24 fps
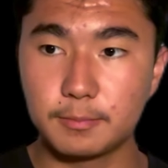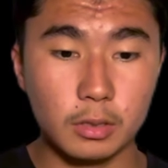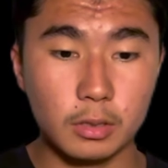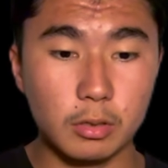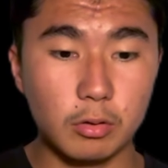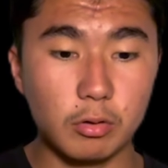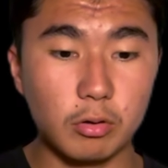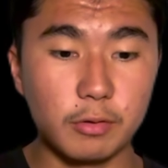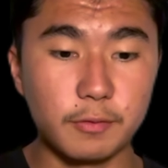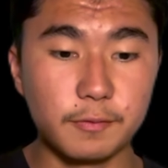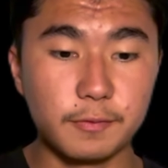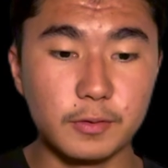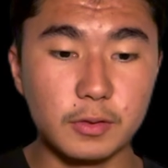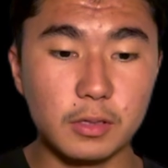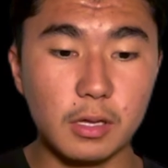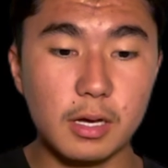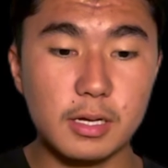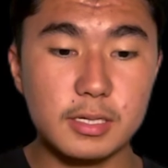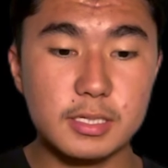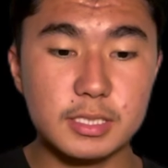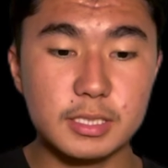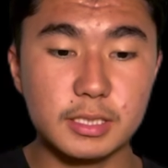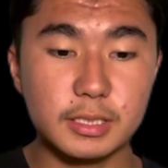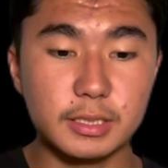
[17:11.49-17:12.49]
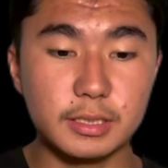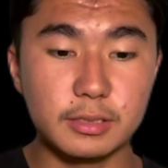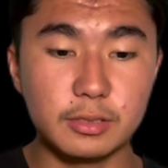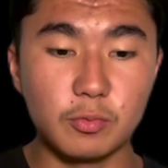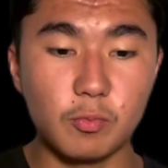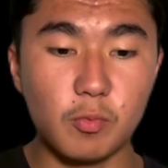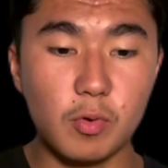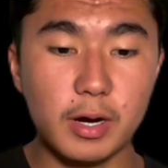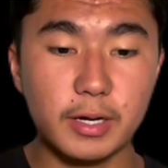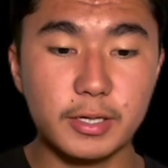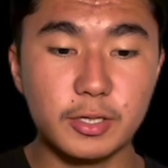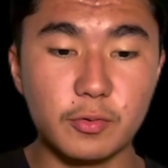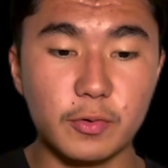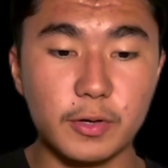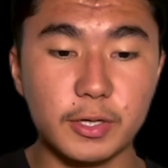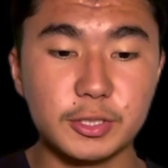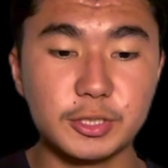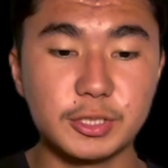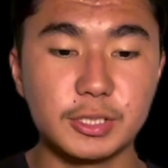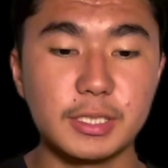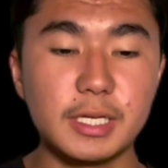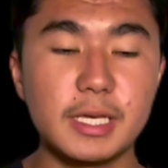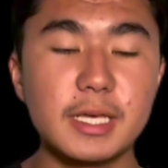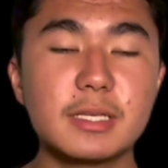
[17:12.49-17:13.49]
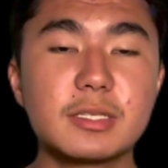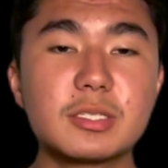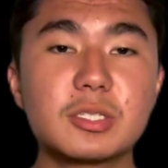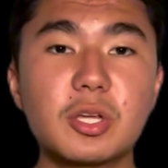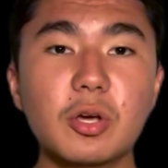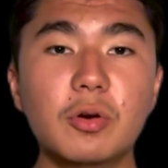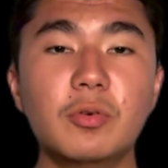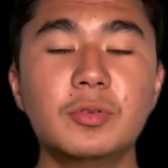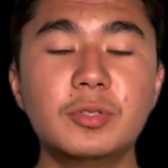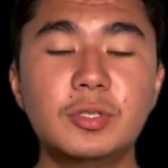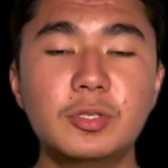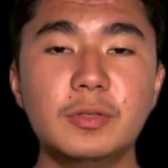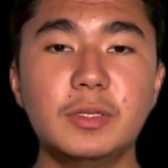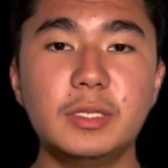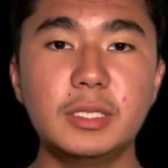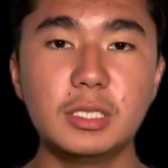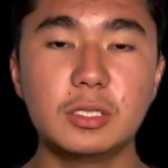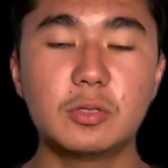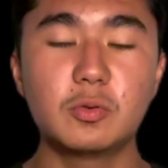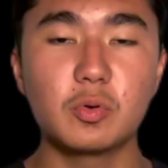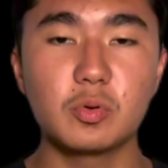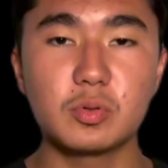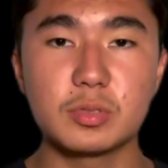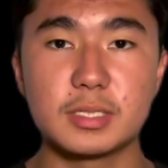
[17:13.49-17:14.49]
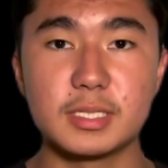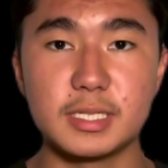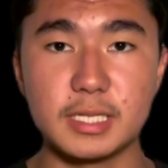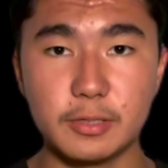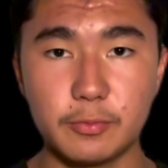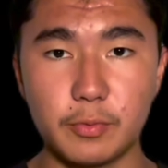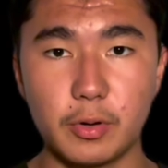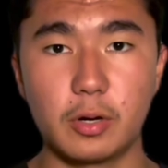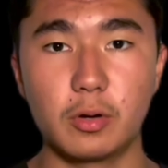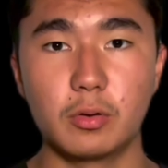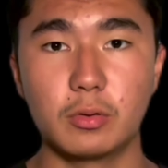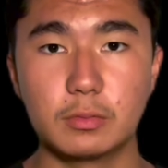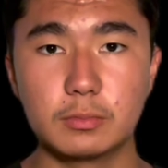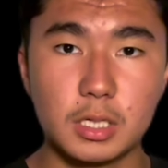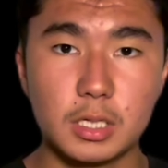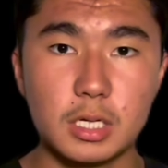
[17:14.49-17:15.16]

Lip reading: our velocity in the y direction is going to equal 0.